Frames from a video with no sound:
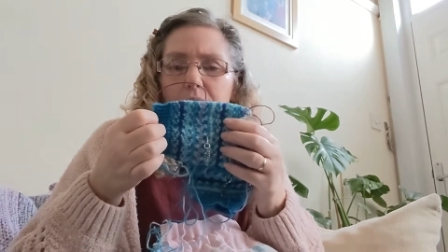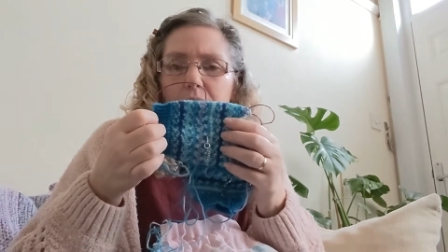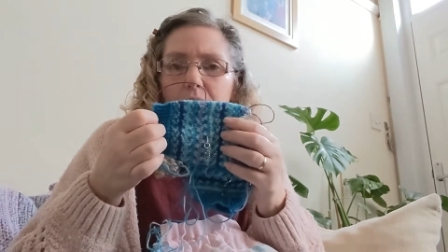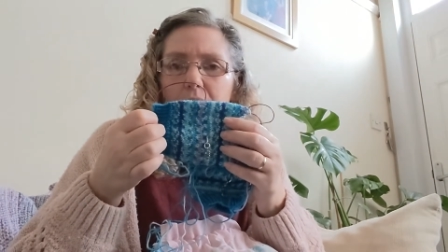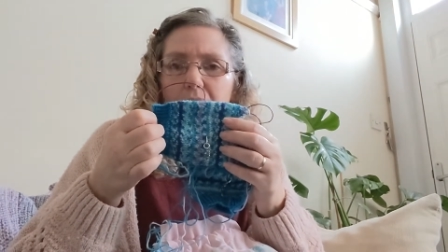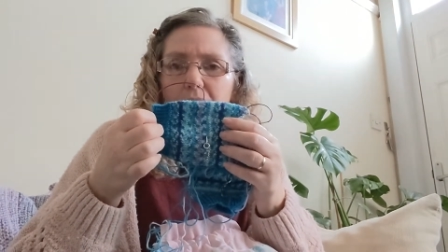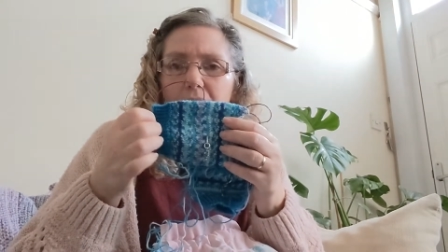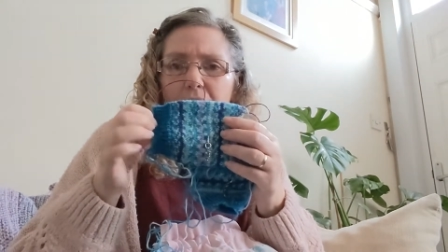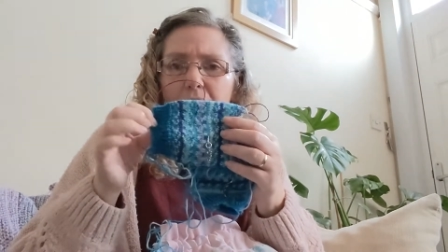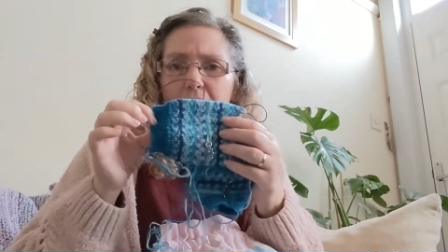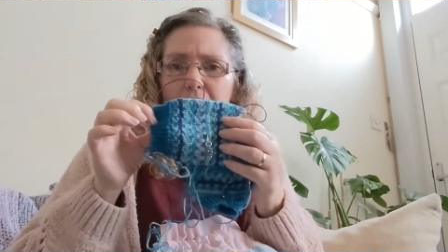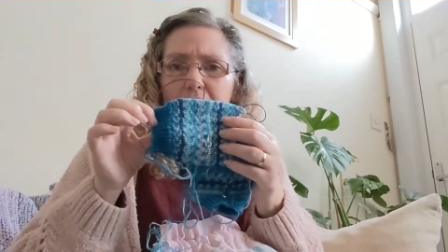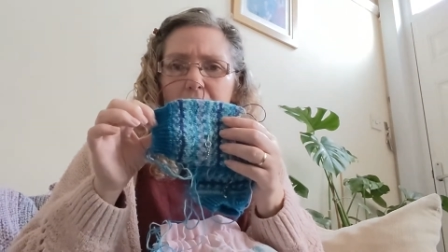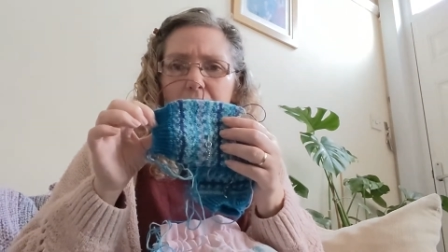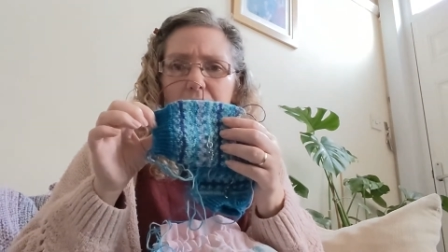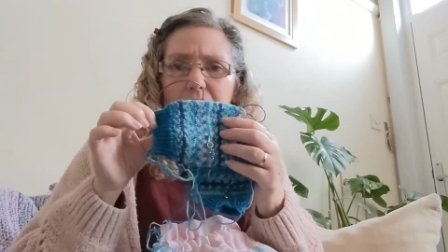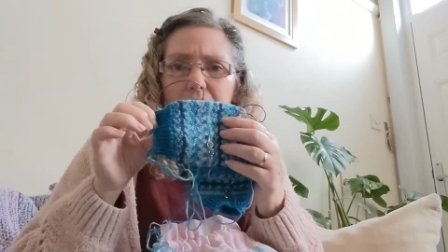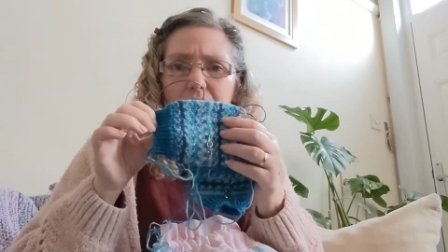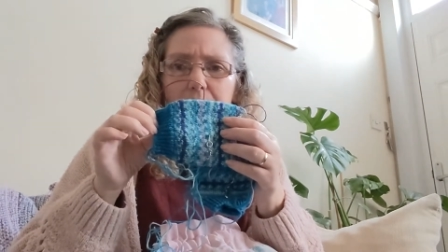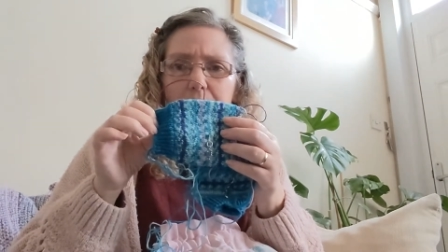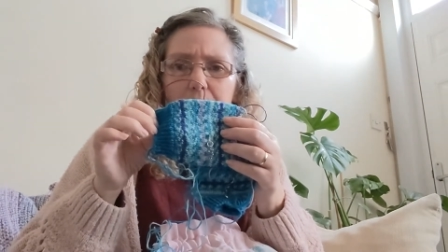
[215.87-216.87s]
I think
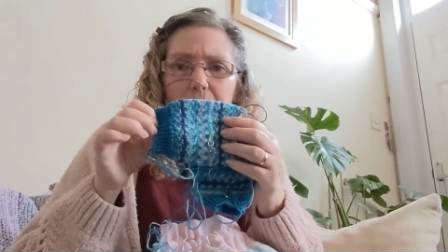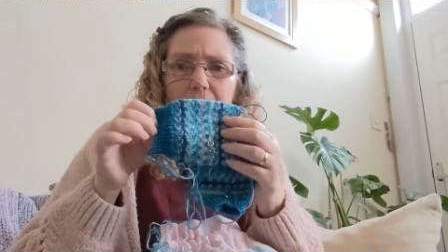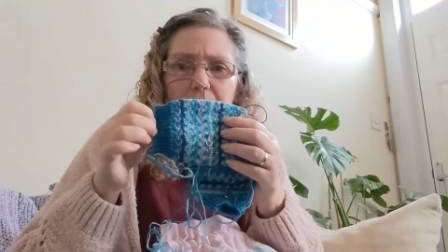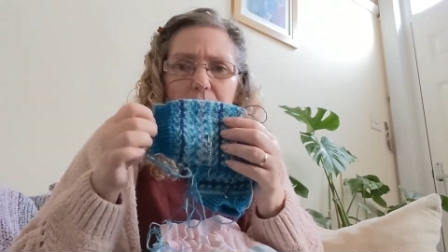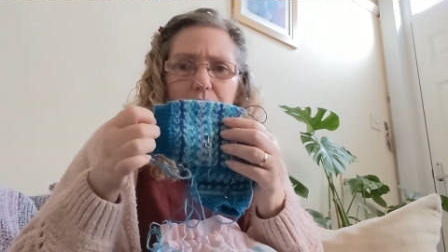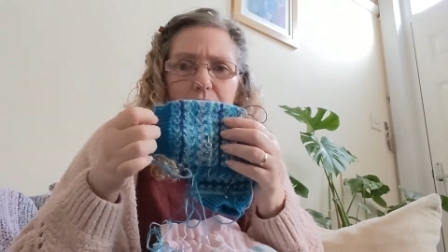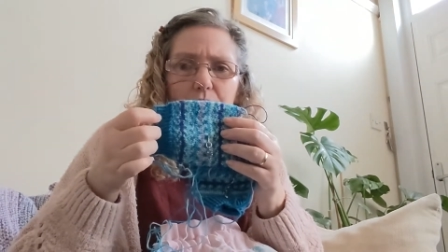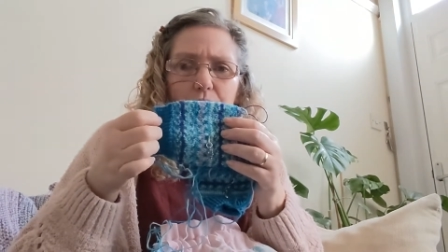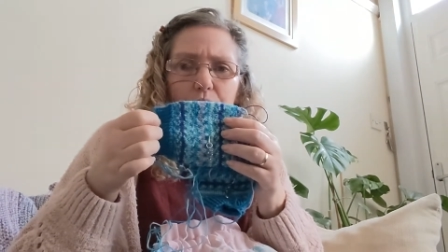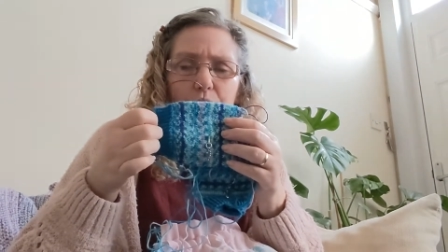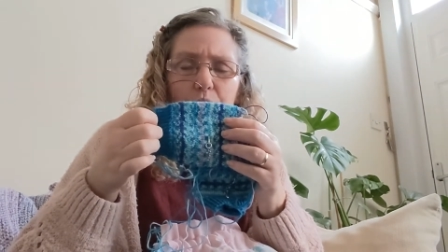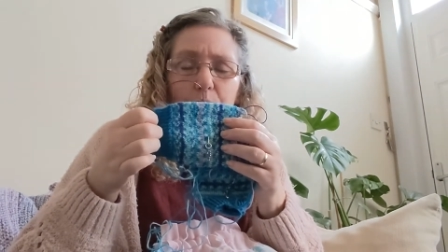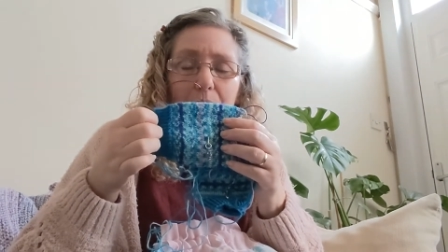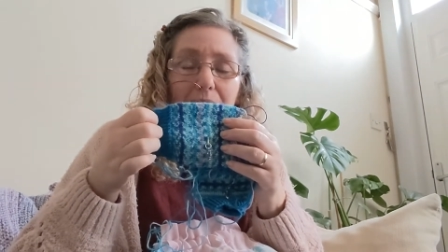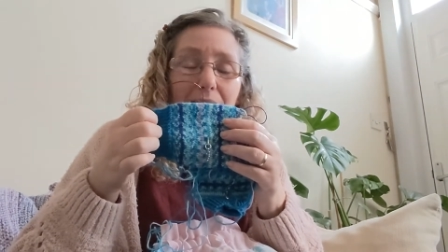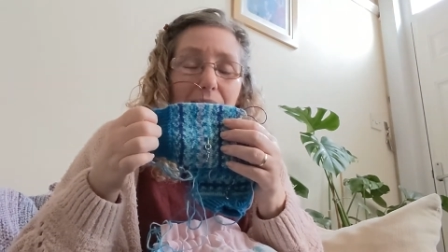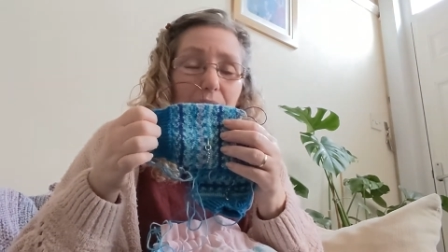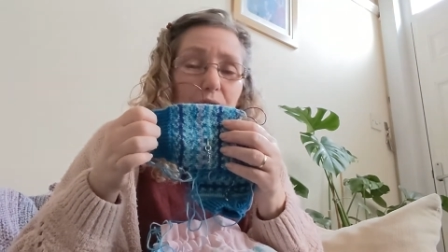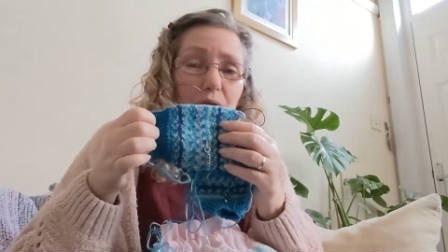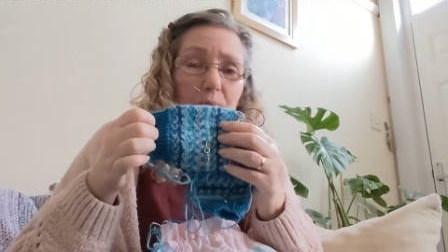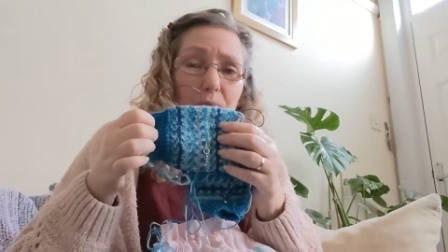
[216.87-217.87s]
it's the peacock colourway.
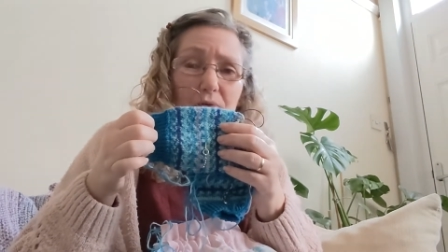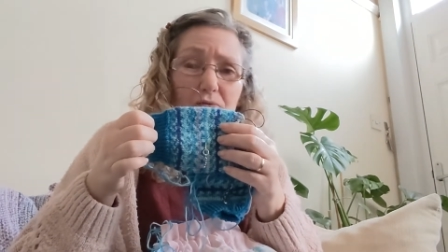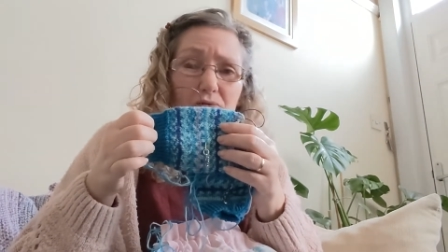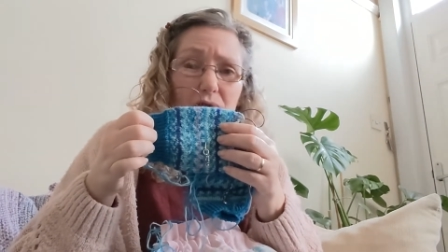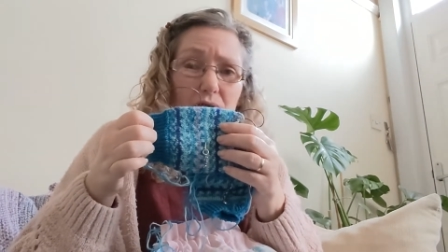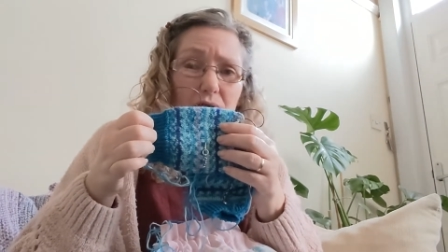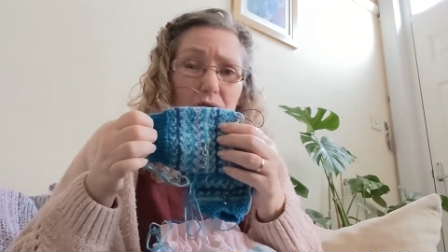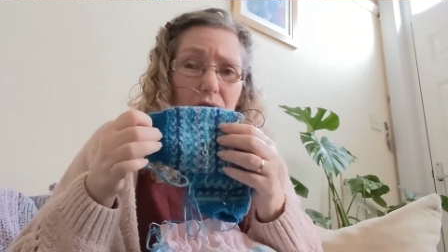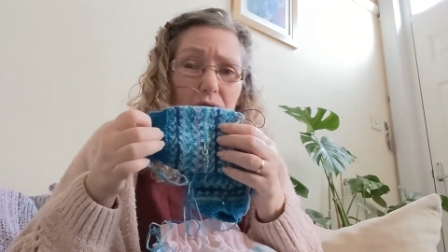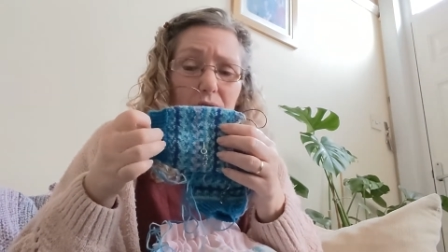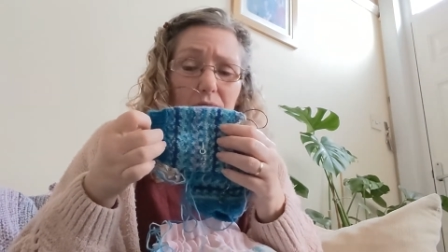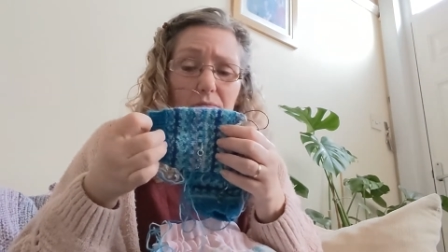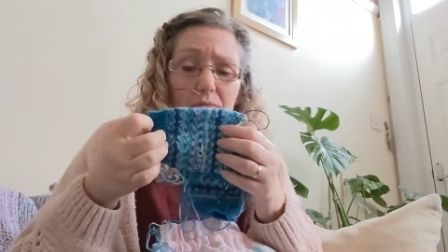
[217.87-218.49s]
I could be wrong.